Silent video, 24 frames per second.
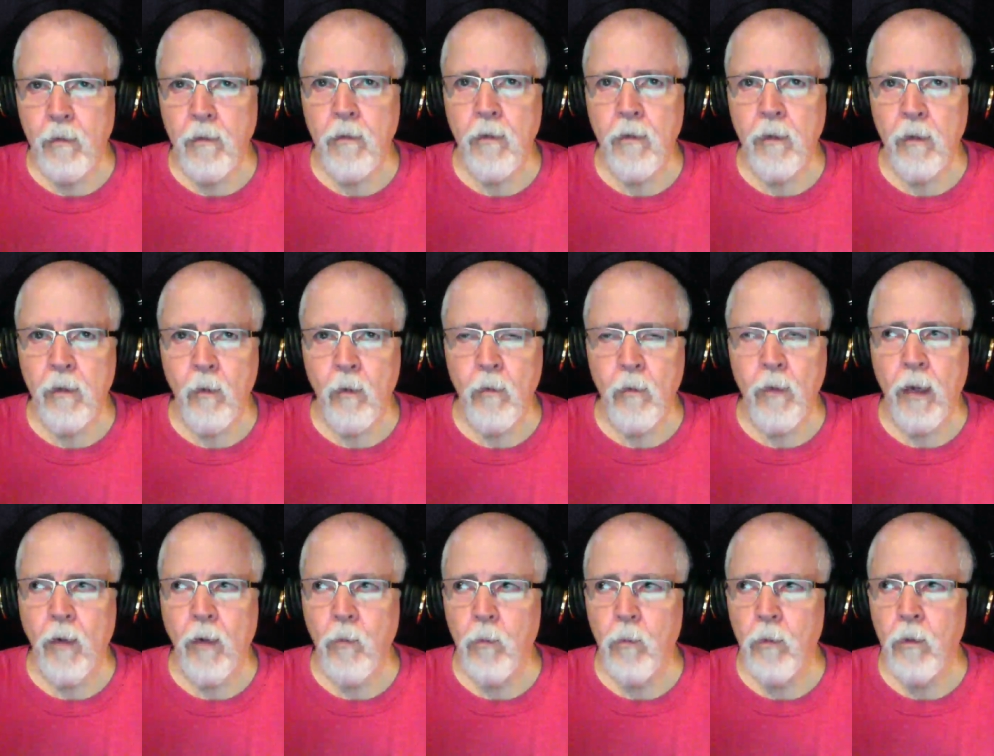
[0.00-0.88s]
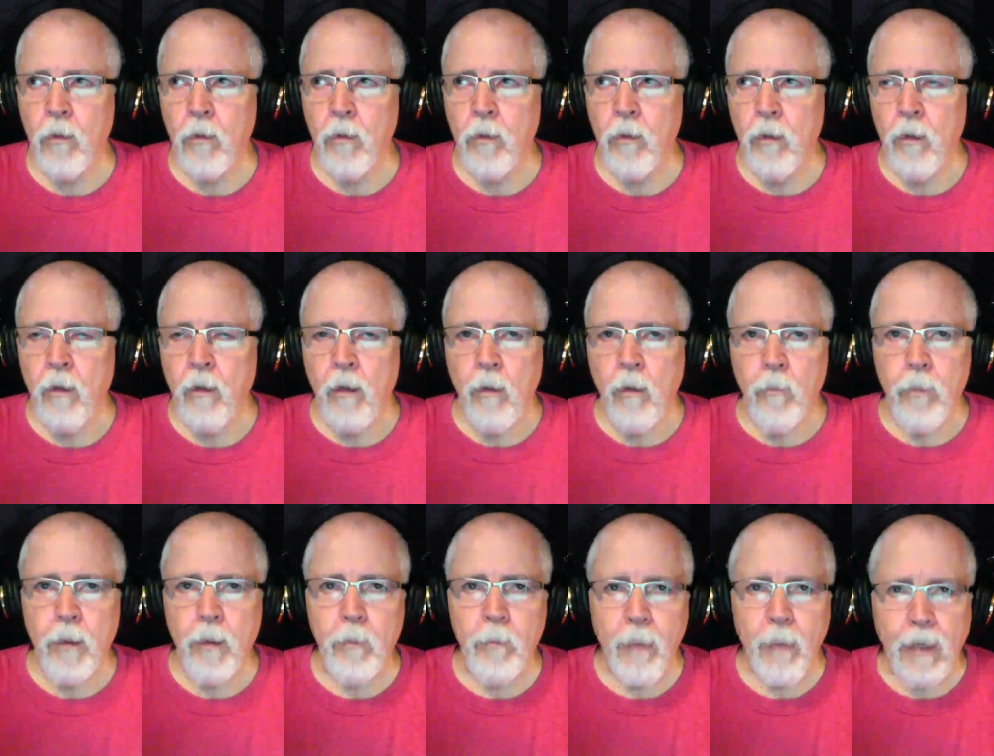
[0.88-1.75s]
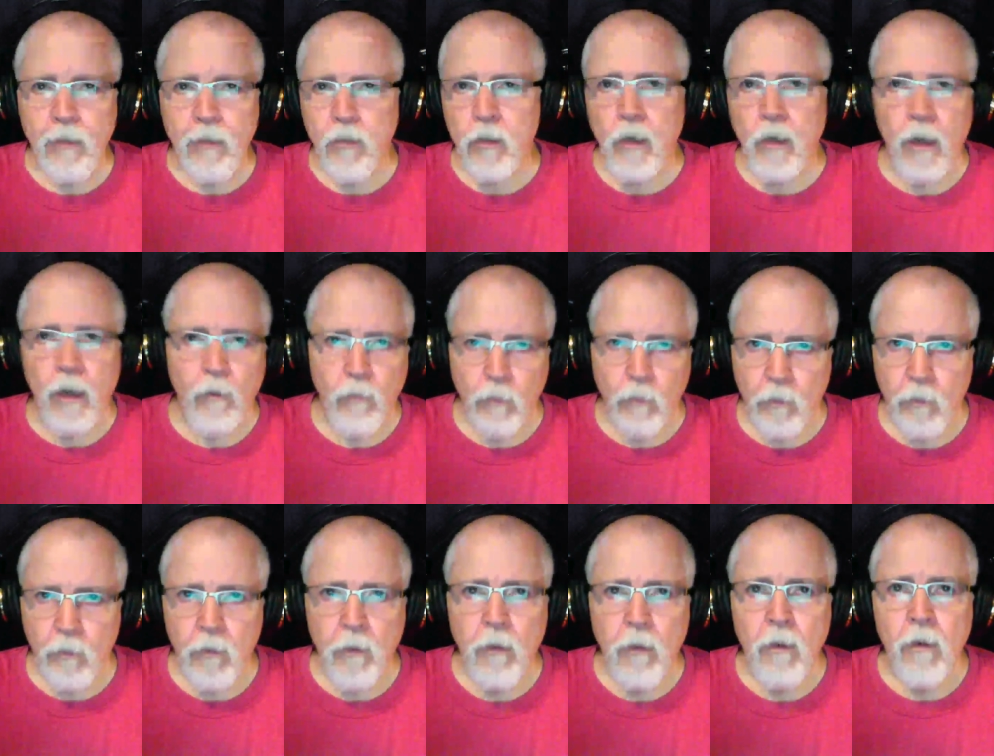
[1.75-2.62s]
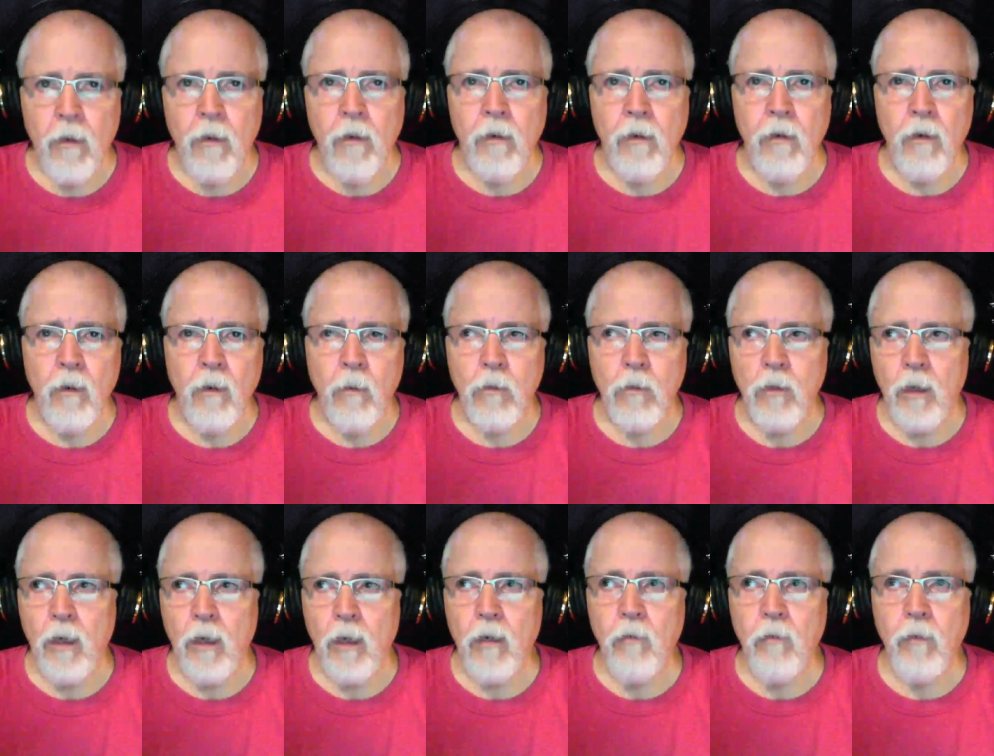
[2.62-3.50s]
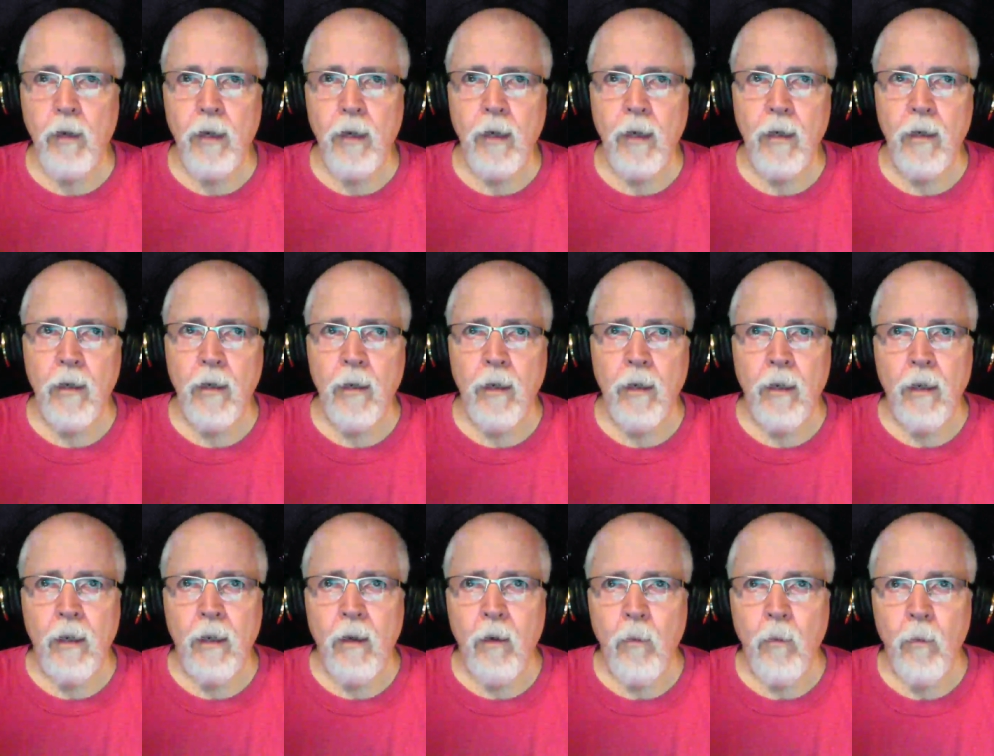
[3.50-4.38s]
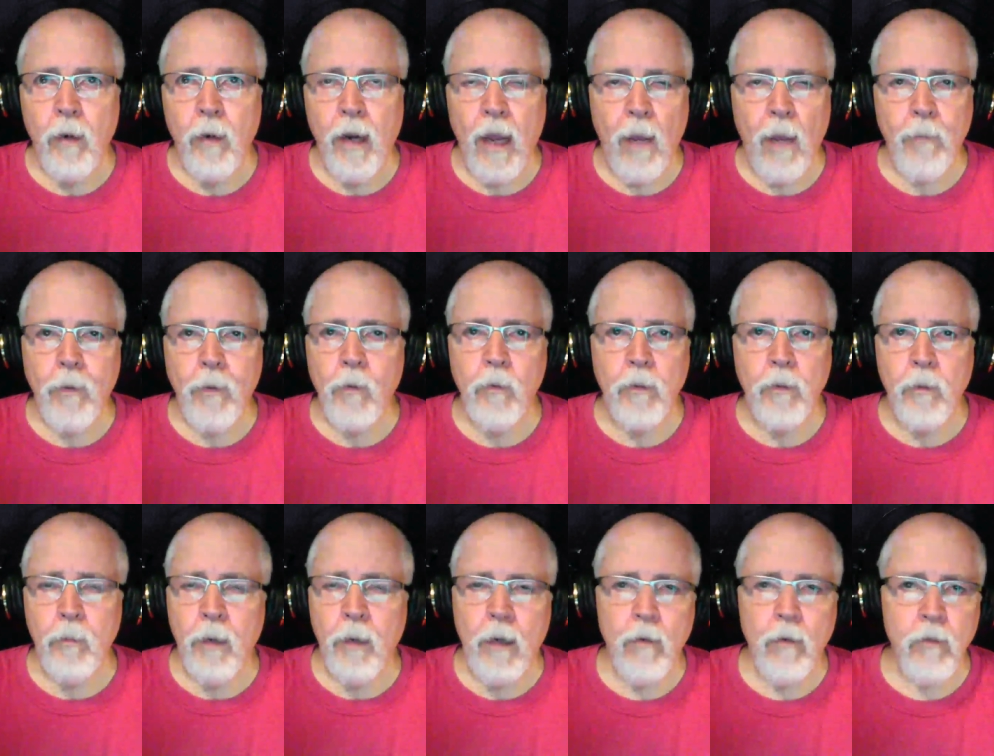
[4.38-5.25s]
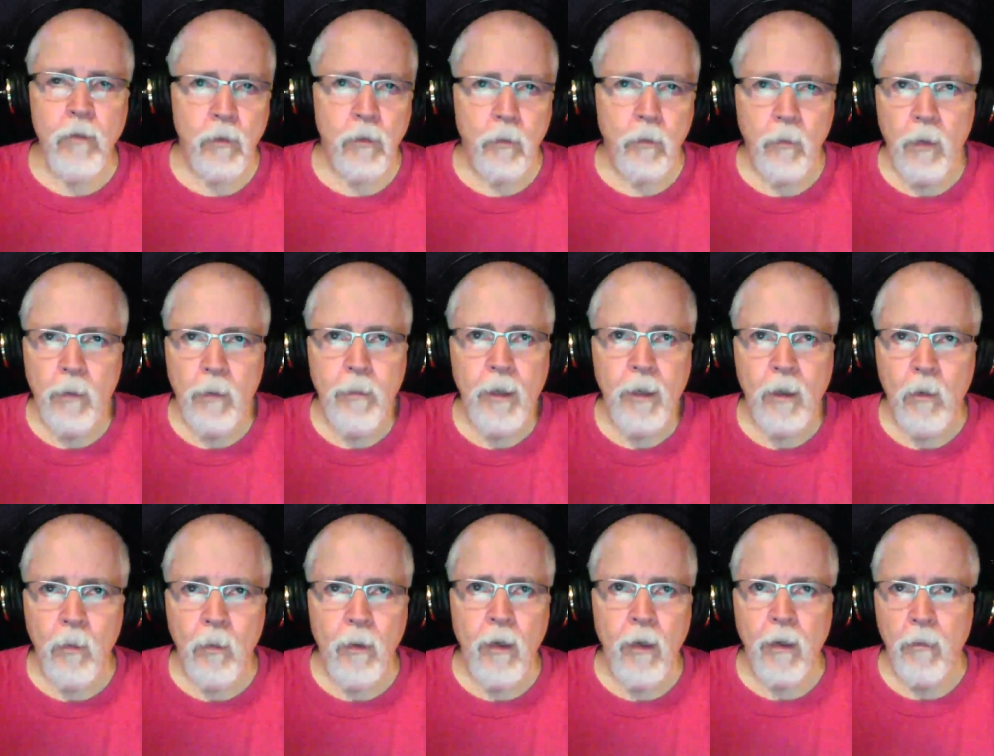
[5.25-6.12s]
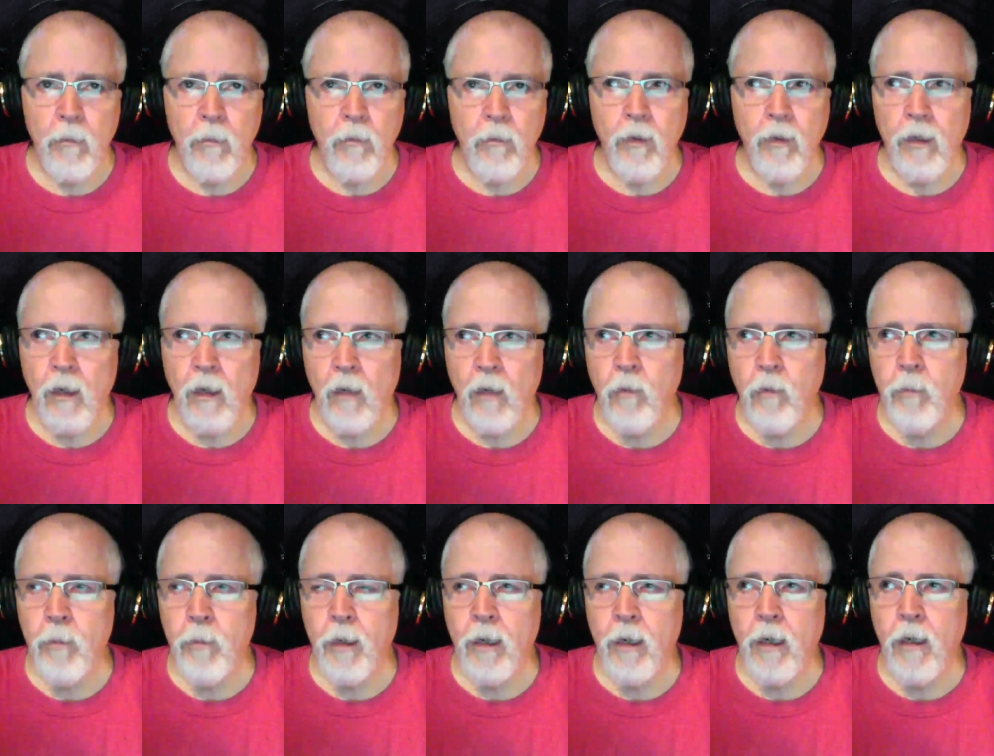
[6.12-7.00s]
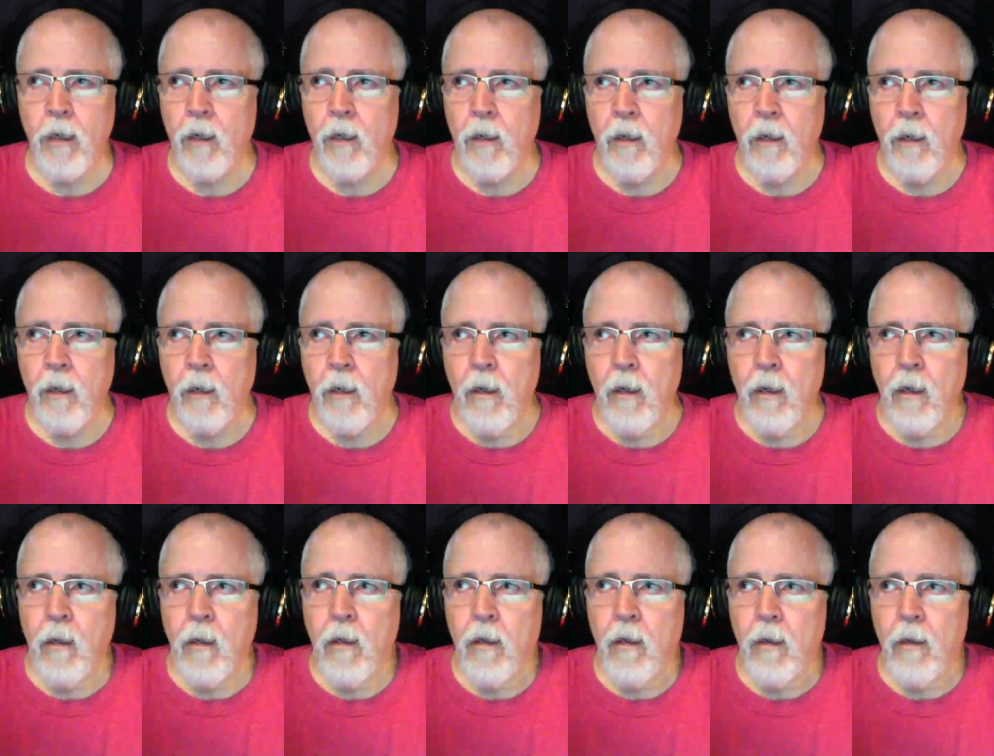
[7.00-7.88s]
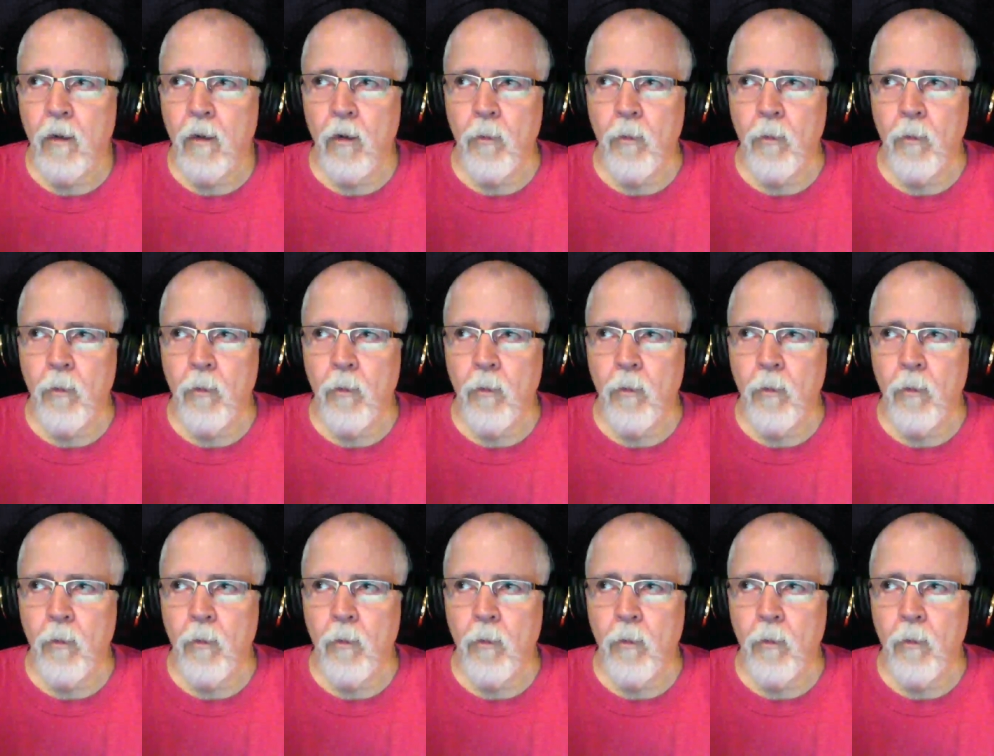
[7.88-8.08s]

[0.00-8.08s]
you know that will be base level. You know, it's kind of like what happened with the browser way back when. It was like everybody, you know,